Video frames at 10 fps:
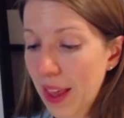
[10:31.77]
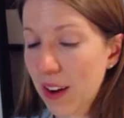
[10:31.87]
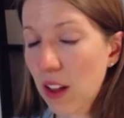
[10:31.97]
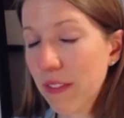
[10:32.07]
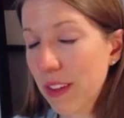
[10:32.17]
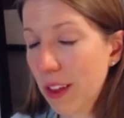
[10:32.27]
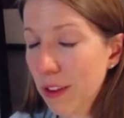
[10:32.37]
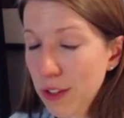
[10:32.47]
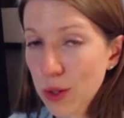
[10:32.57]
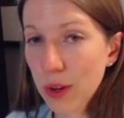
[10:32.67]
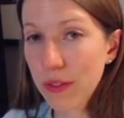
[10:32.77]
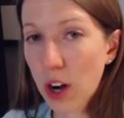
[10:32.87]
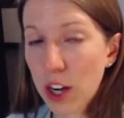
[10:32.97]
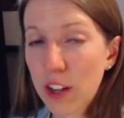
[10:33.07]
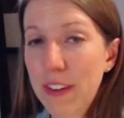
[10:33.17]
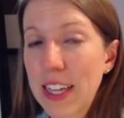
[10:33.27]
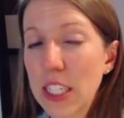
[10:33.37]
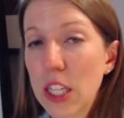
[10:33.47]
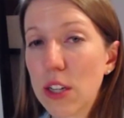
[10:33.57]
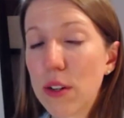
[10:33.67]
and all of the other sort of
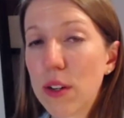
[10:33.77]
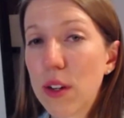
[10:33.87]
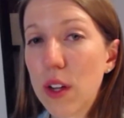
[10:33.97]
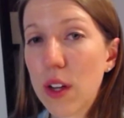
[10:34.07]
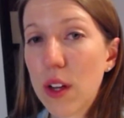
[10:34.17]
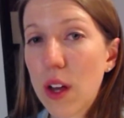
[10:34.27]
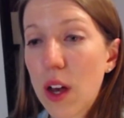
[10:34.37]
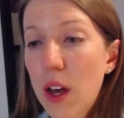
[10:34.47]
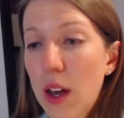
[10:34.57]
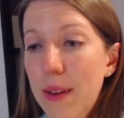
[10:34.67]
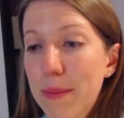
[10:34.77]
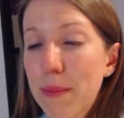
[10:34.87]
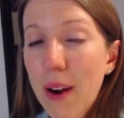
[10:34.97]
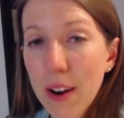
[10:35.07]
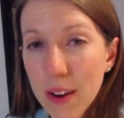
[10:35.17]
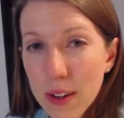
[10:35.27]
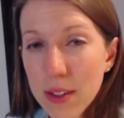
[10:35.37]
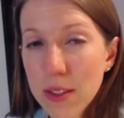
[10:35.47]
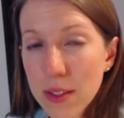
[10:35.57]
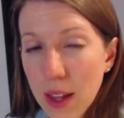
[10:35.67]
cardiovascular
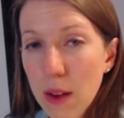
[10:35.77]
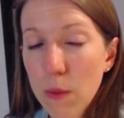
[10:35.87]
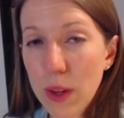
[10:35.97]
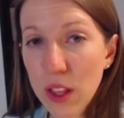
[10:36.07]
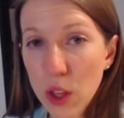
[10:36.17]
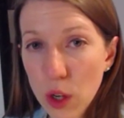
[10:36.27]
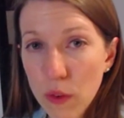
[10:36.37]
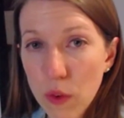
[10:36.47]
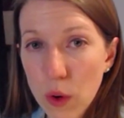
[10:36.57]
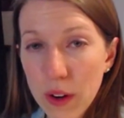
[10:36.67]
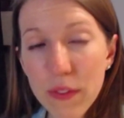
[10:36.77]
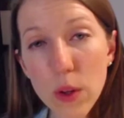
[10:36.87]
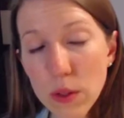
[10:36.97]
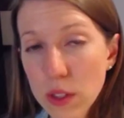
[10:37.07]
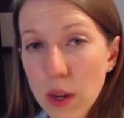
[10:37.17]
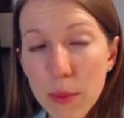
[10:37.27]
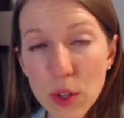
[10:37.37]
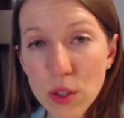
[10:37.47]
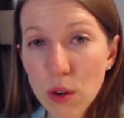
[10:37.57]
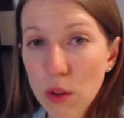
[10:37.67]
markers that we look for. If those
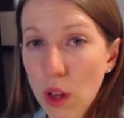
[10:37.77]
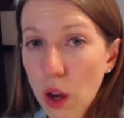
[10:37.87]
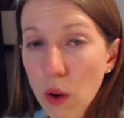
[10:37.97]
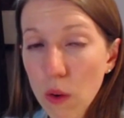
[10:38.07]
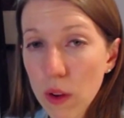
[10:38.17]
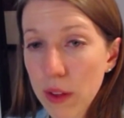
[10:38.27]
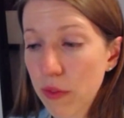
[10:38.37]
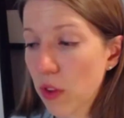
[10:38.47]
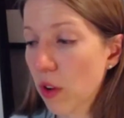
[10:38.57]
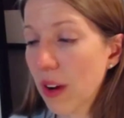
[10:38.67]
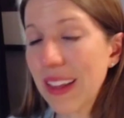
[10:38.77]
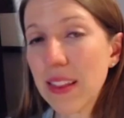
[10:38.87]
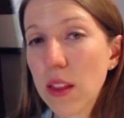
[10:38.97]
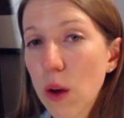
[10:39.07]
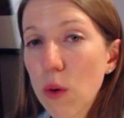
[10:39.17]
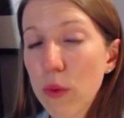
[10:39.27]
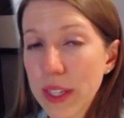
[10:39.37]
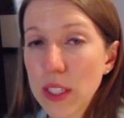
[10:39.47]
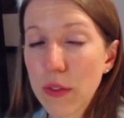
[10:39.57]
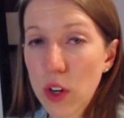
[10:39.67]
numbers are low, if you're at low
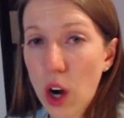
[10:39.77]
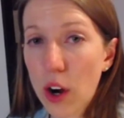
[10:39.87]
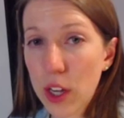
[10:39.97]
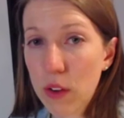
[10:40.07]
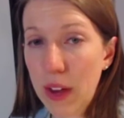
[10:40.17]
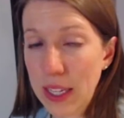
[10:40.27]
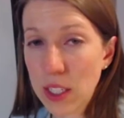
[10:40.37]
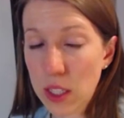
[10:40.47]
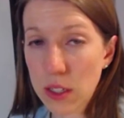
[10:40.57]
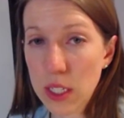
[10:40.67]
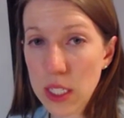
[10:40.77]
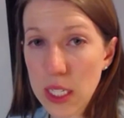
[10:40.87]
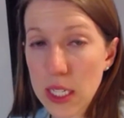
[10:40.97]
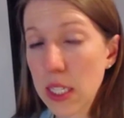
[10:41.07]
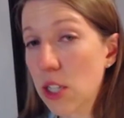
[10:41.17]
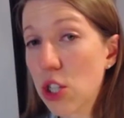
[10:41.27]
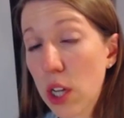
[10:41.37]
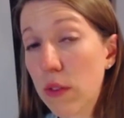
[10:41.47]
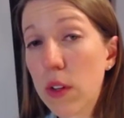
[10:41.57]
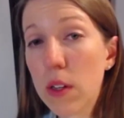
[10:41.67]
risk for cardiovascular disease in
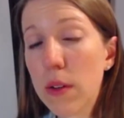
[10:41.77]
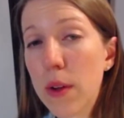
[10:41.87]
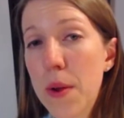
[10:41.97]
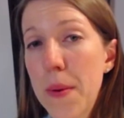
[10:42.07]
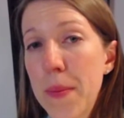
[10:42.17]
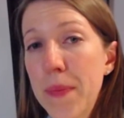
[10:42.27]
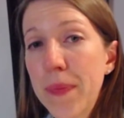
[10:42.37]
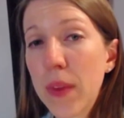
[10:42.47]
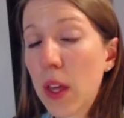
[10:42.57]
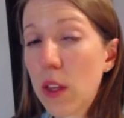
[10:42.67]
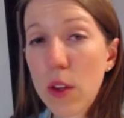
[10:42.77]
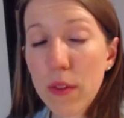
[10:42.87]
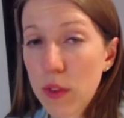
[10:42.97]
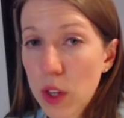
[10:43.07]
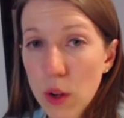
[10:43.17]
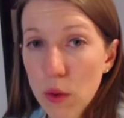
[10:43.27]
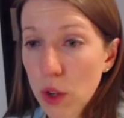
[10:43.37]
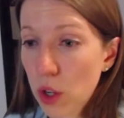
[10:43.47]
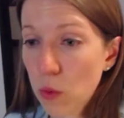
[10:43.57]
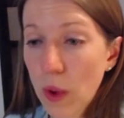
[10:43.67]
general, you have,
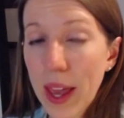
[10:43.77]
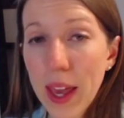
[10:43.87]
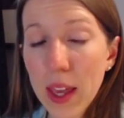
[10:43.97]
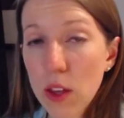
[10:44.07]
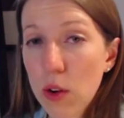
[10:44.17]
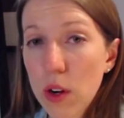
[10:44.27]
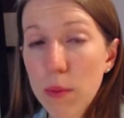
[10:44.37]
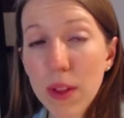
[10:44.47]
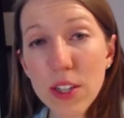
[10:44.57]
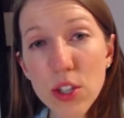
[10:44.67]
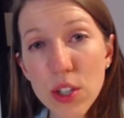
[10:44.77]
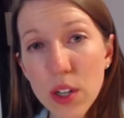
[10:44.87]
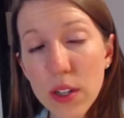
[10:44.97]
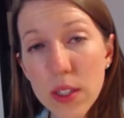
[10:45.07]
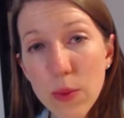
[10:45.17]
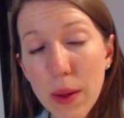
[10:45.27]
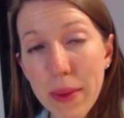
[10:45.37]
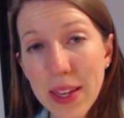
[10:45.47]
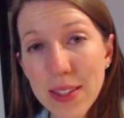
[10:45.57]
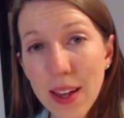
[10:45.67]
good weight, your blood sugar is well
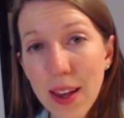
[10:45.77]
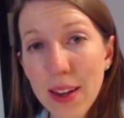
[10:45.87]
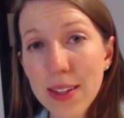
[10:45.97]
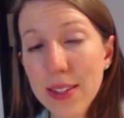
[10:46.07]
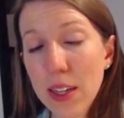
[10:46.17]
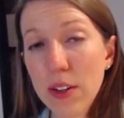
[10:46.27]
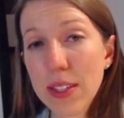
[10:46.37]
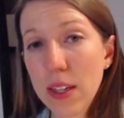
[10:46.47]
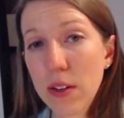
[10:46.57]
maintained, etc.,